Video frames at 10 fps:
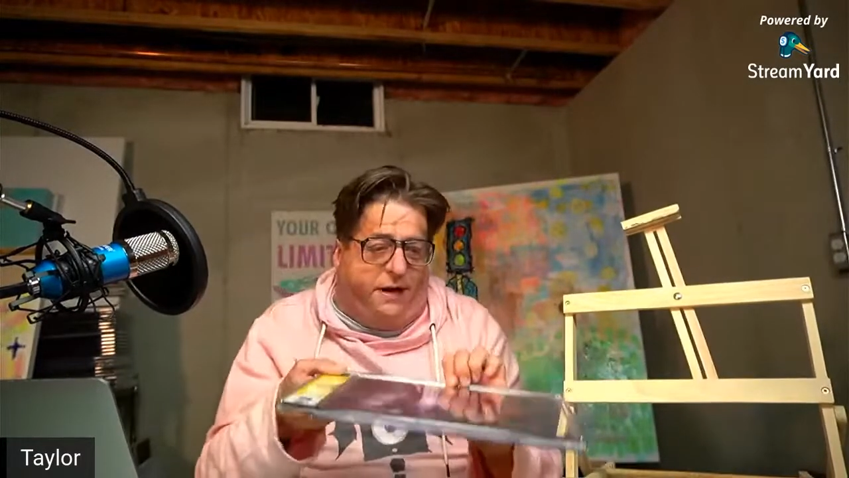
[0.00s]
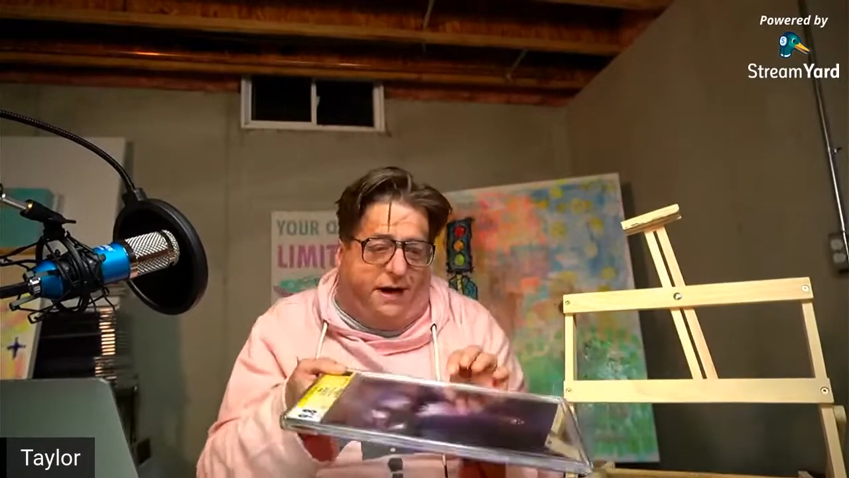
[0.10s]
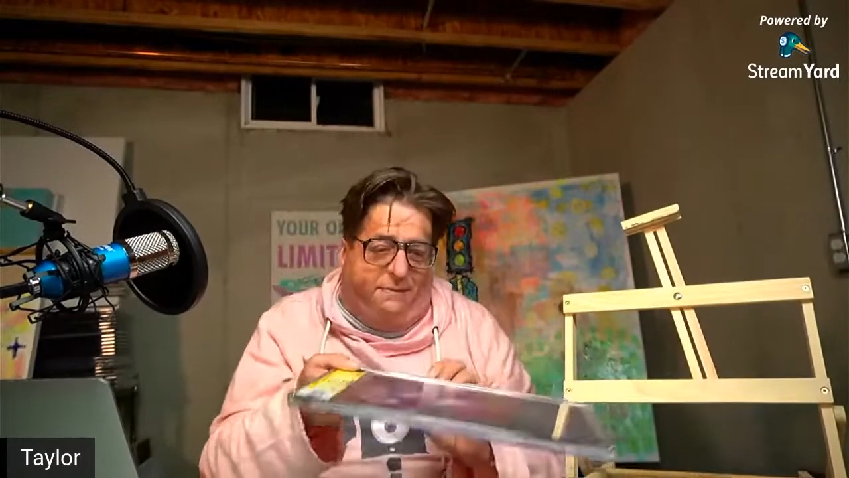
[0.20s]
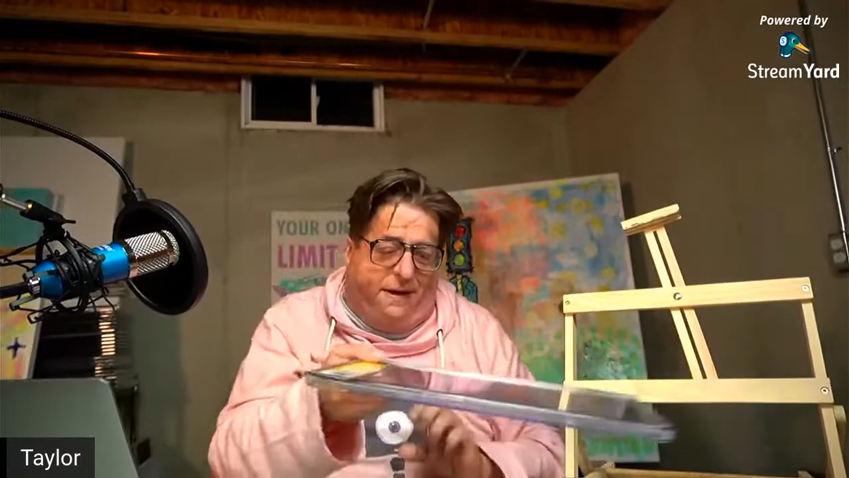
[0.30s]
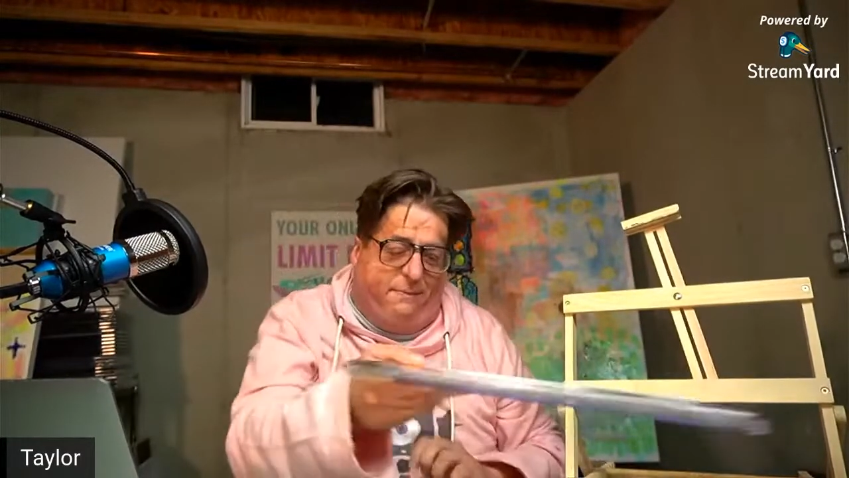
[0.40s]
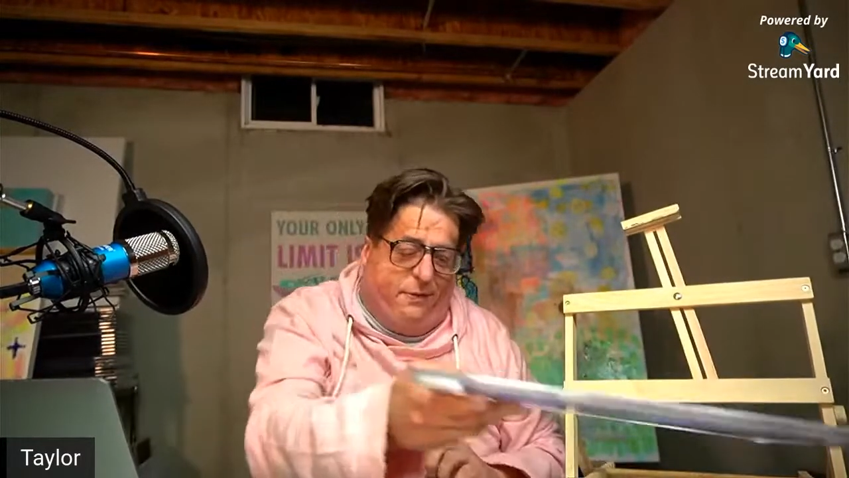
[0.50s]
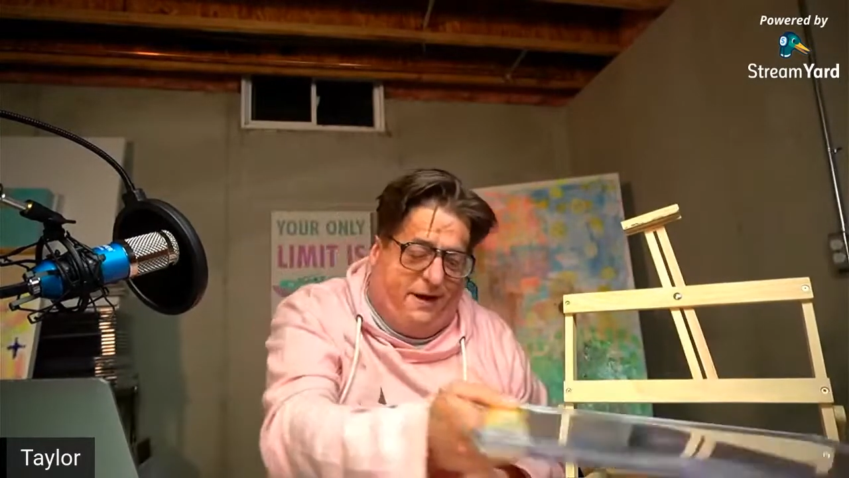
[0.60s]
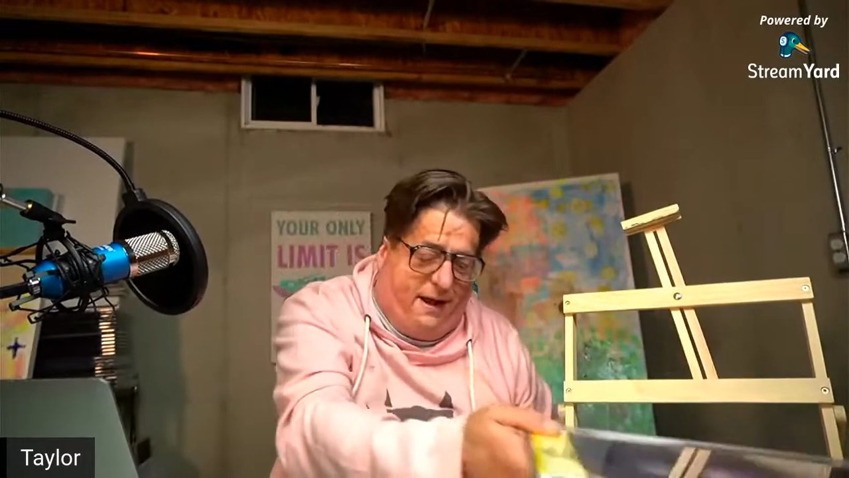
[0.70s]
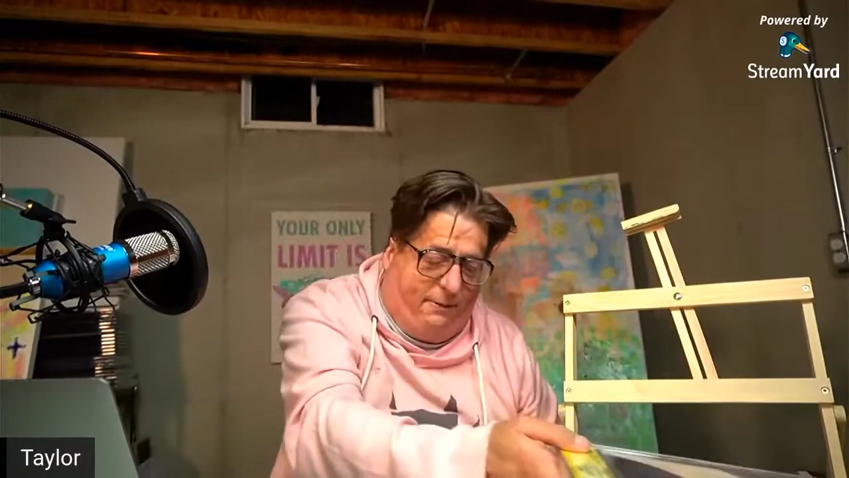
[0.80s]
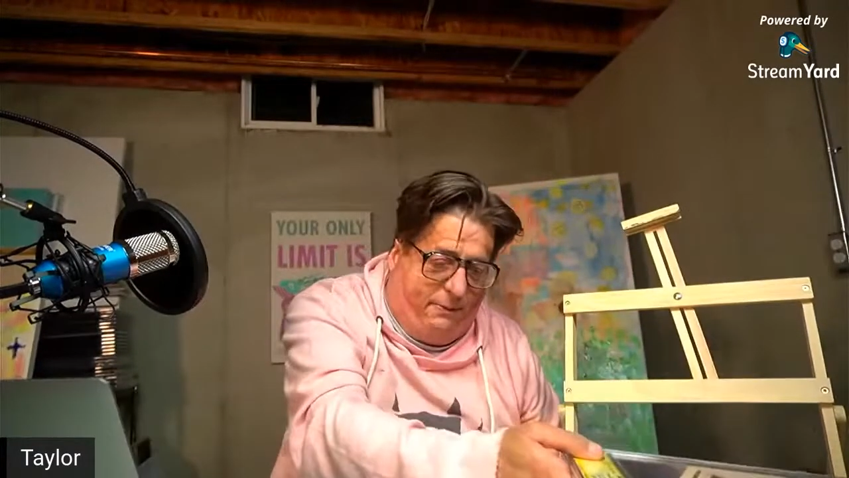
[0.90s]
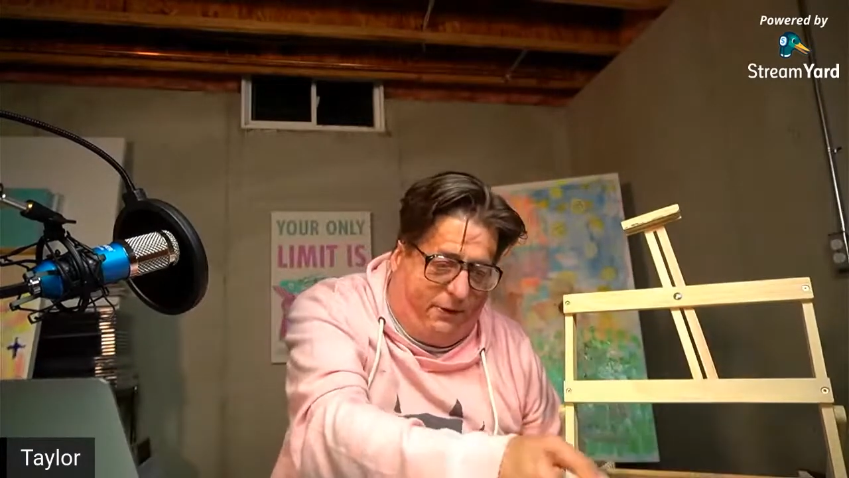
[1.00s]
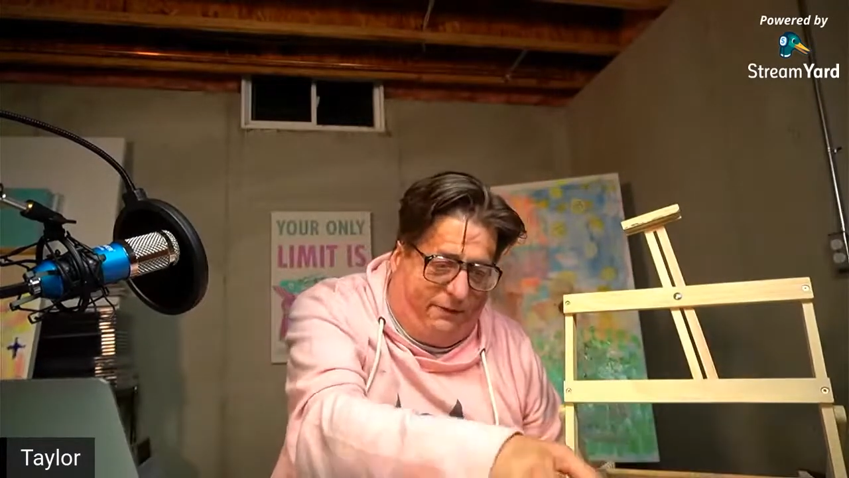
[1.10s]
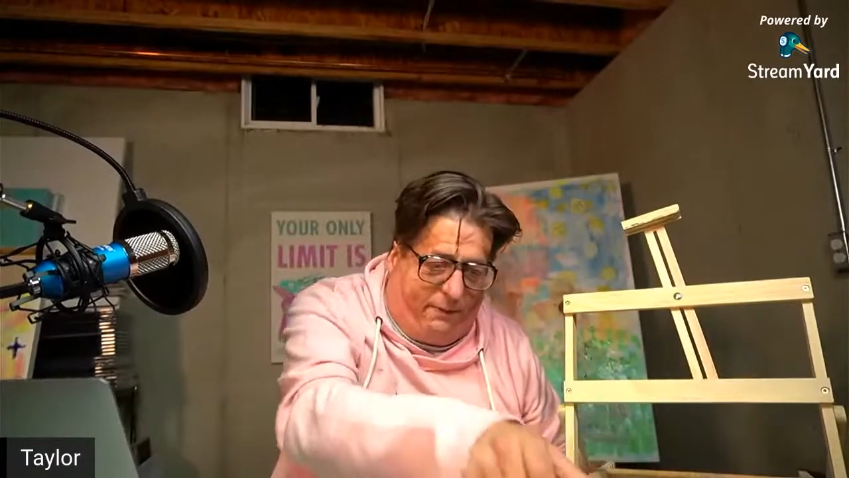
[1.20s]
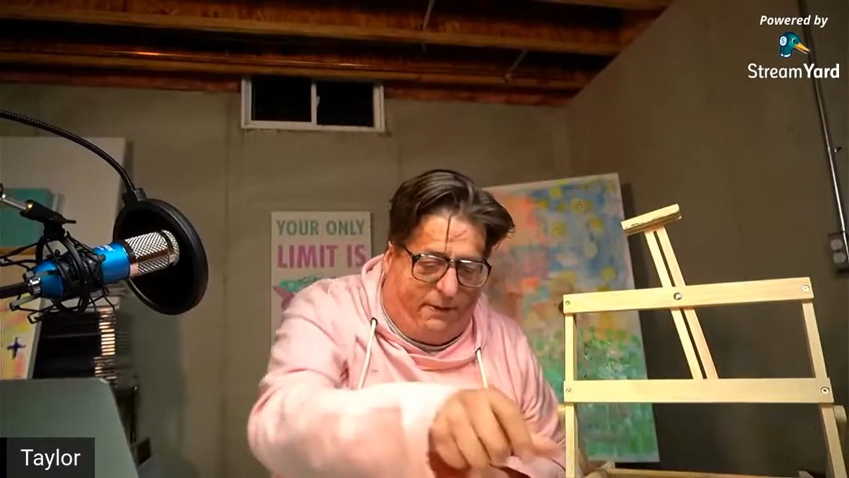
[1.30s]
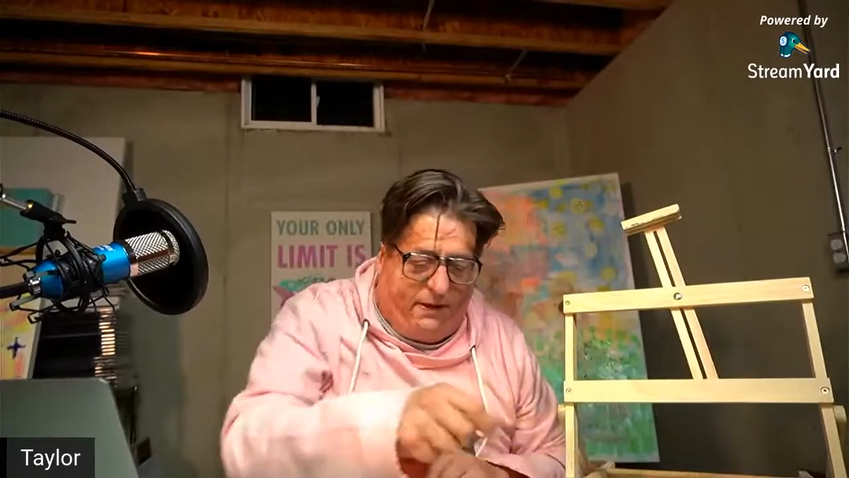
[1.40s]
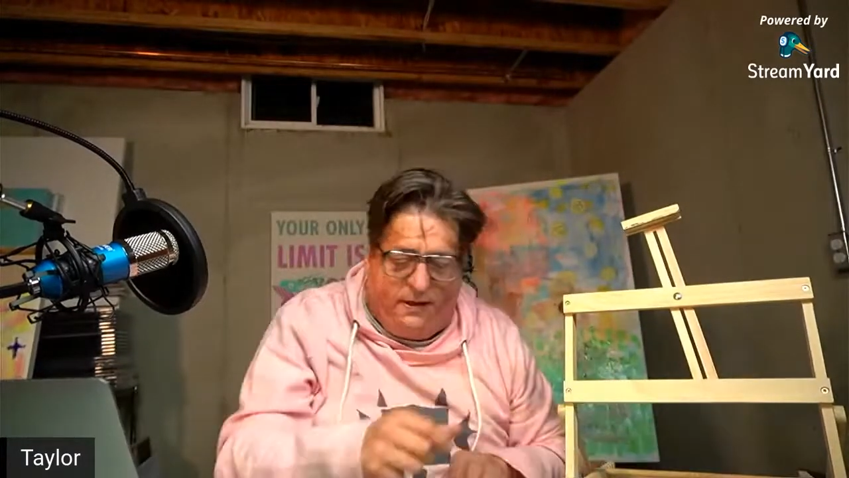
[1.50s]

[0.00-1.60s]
I'm, I'm pretty happy with both of them.